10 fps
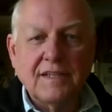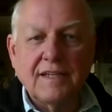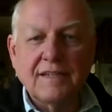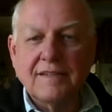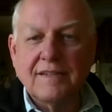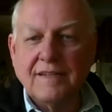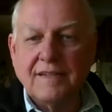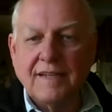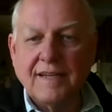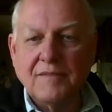and
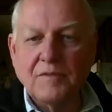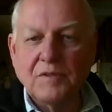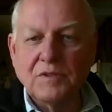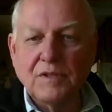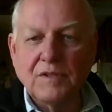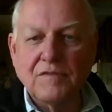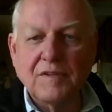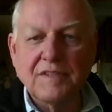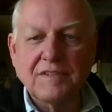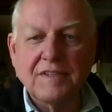that will do it for
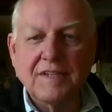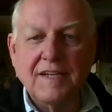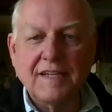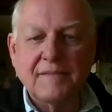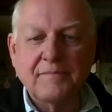us today.